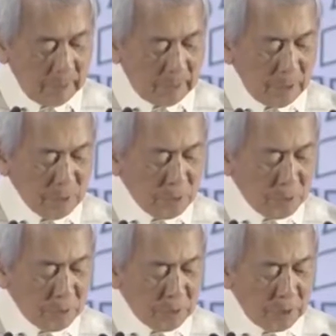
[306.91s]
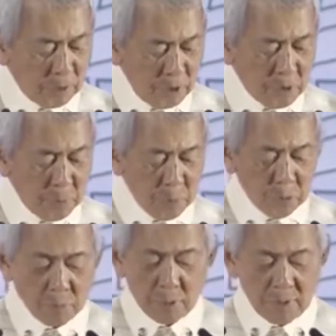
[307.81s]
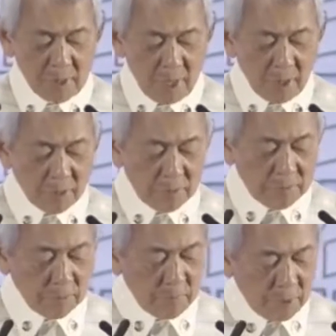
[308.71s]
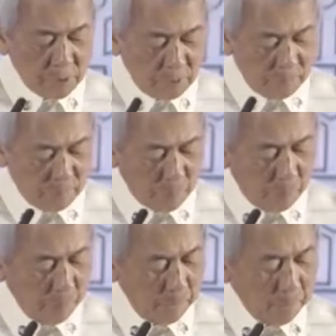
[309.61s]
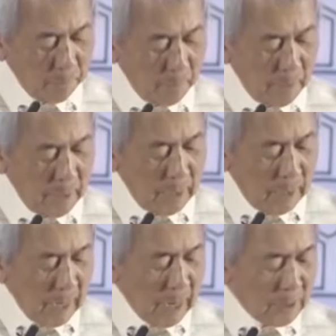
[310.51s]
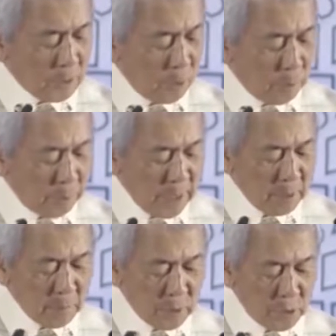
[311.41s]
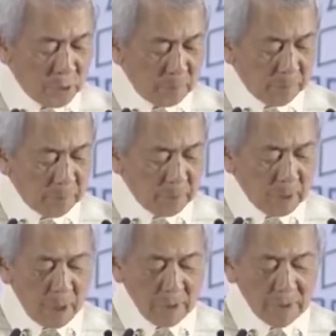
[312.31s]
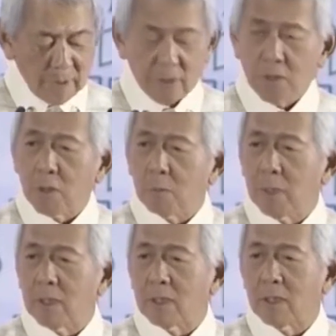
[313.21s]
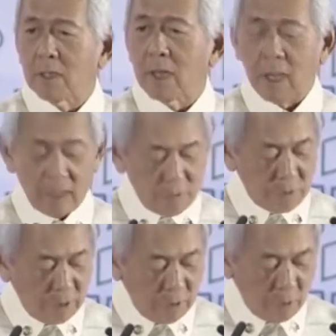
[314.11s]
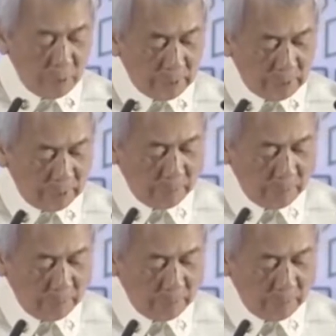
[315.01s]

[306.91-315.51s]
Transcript: Tensions and disputes besieged the region. Acts of brinkmanship caused instability and insecurity.